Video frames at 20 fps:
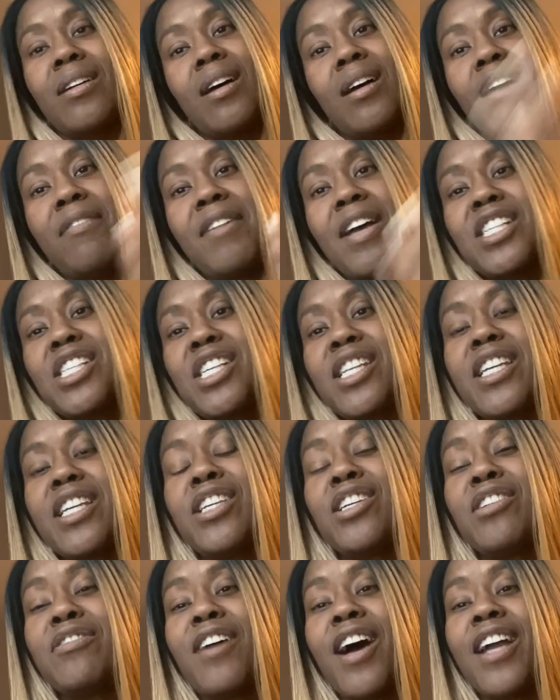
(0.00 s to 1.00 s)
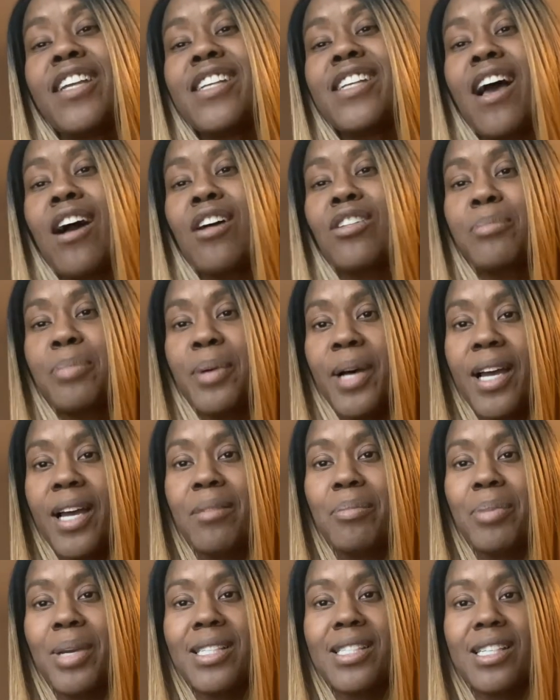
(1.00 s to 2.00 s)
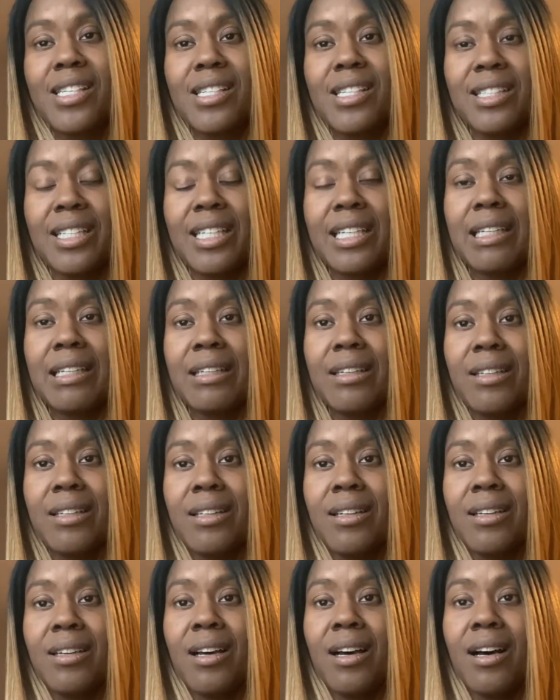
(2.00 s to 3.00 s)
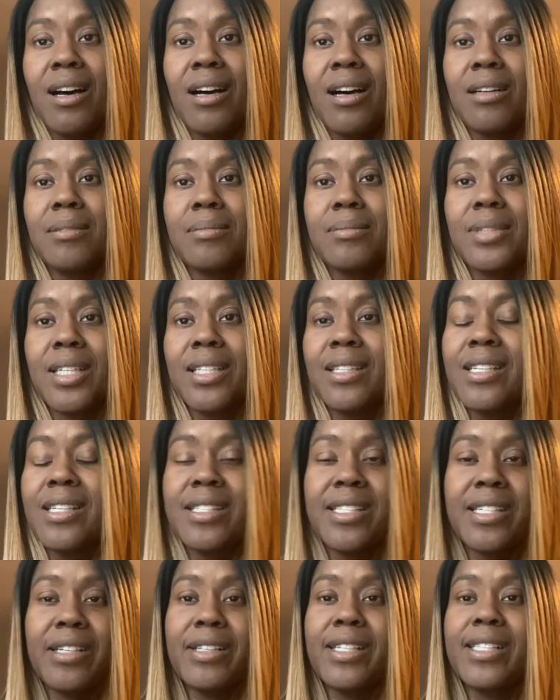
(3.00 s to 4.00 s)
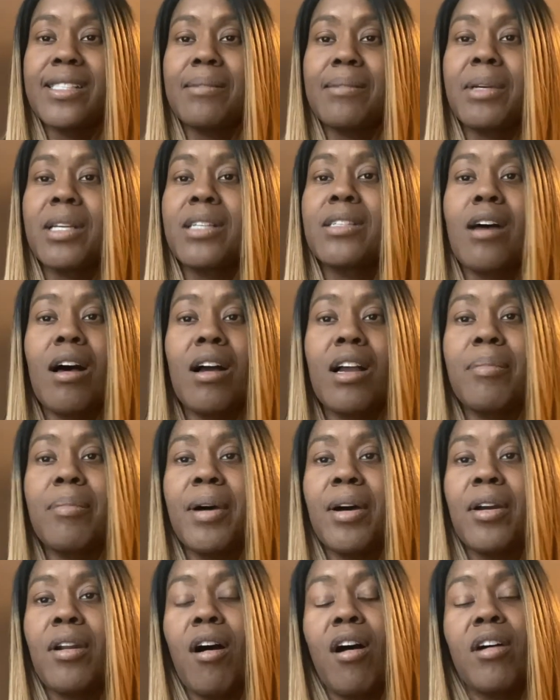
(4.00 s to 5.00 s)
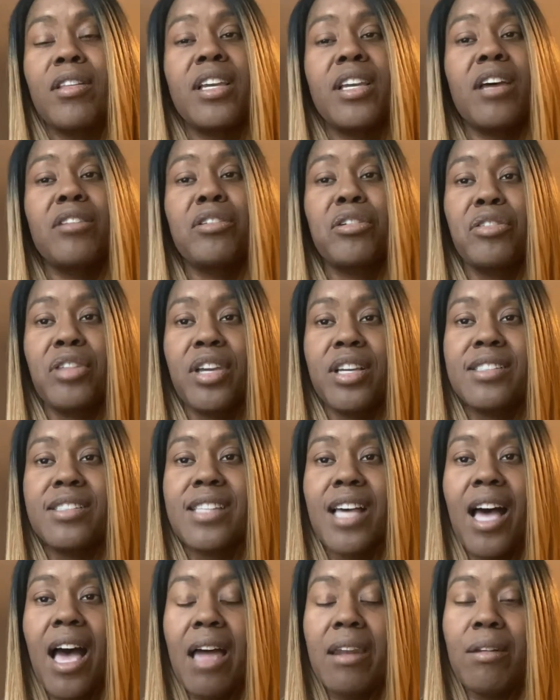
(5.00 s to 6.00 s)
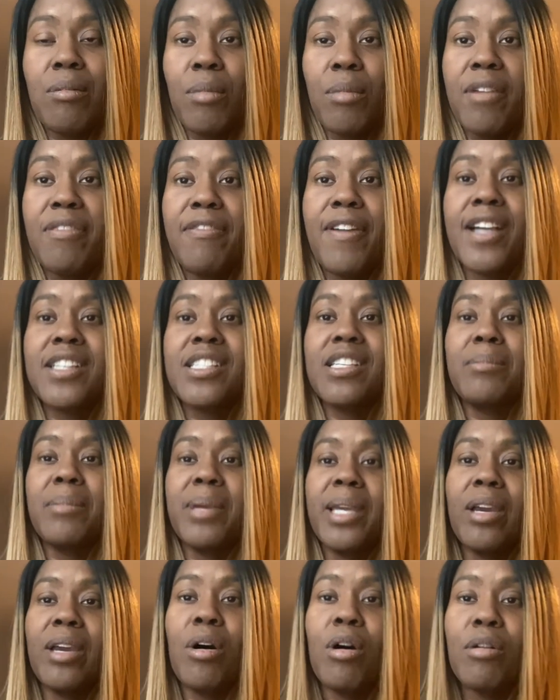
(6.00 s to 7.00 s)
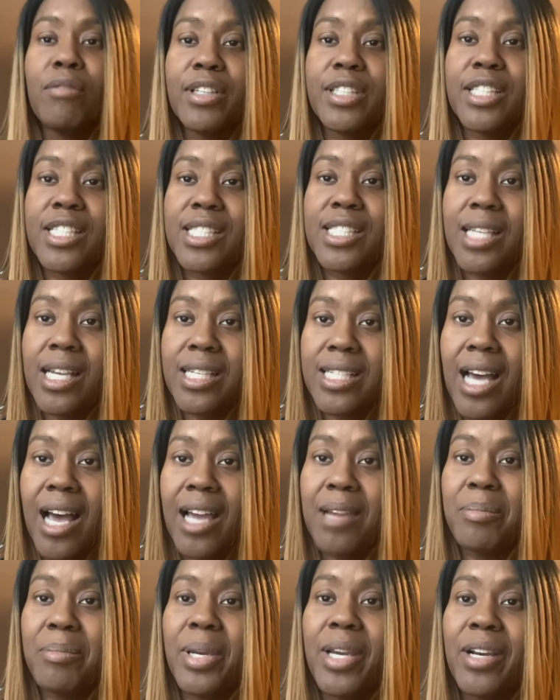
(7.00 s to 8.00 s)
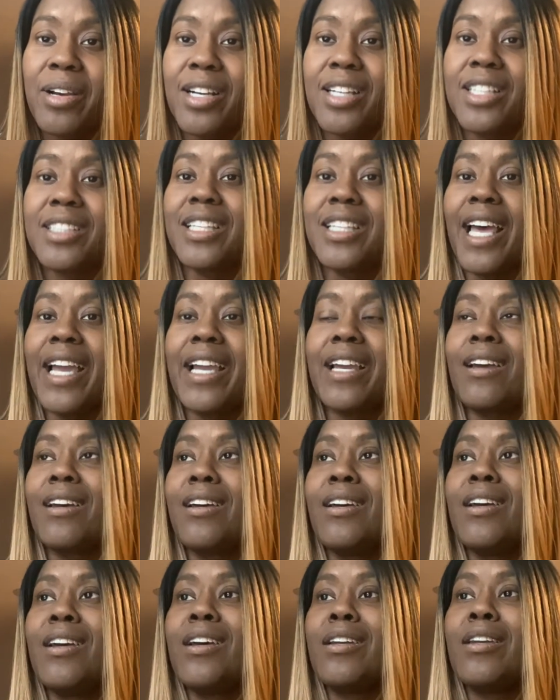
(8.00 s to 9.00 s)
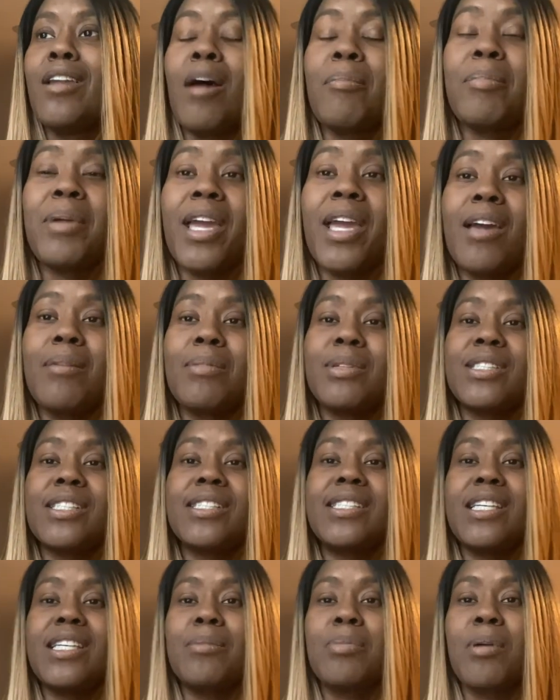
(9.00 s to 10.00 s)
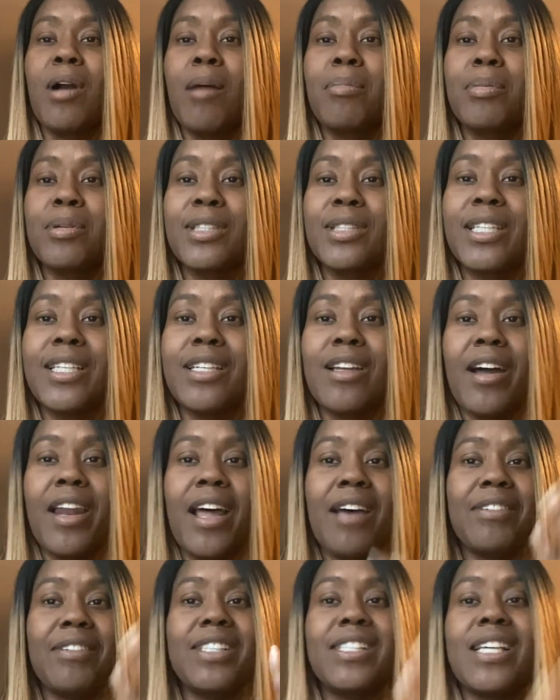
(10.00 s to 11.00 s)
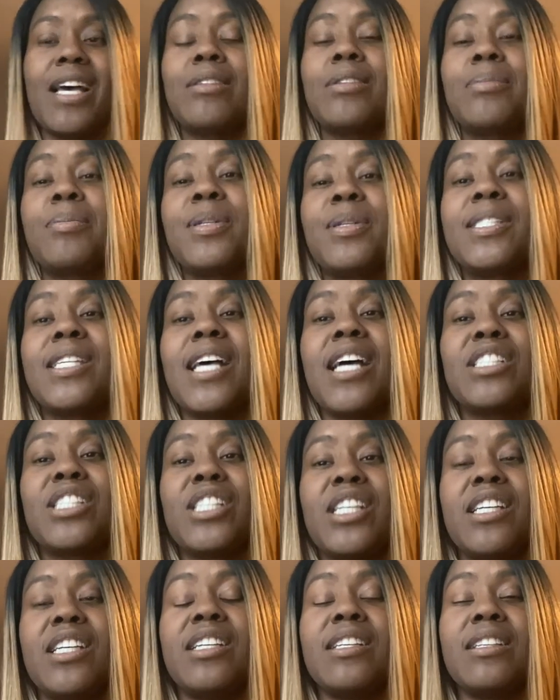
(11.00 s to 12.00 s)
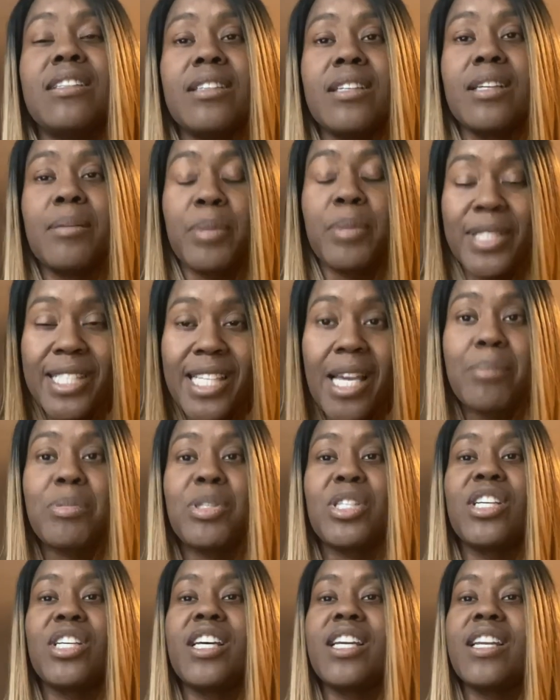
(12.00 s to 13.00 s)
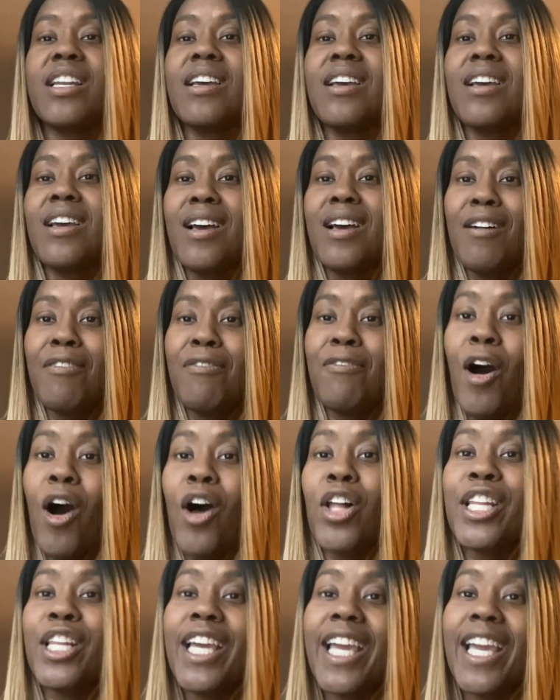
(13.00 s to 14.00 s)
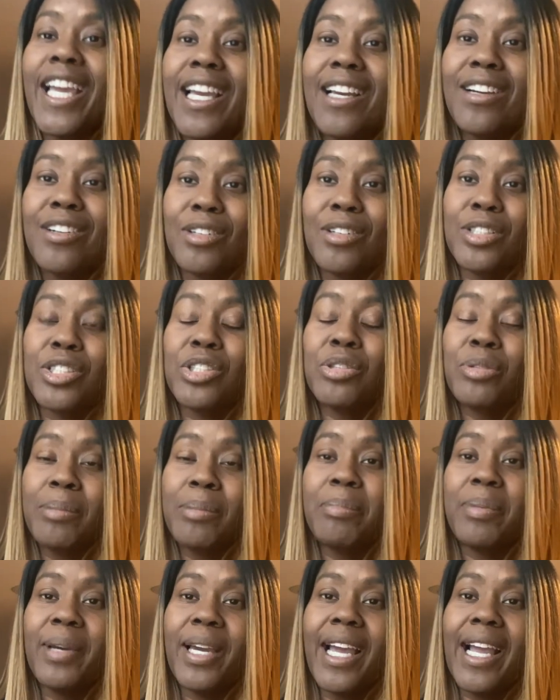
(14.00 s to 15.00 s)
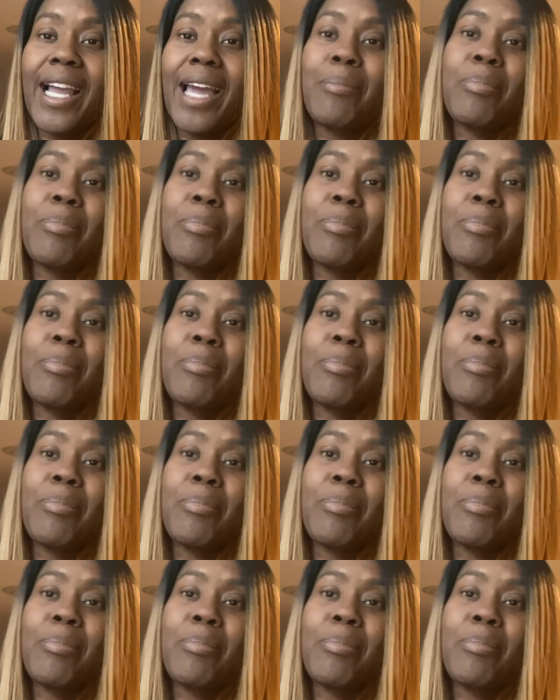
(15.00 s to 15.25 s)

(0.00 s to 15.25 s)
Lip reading: eventually you'll find out, but basically in this series, I'm going to talk about all the other things that affected me over this time period, like not being able to see properly, not having depth perception, falling or tripping and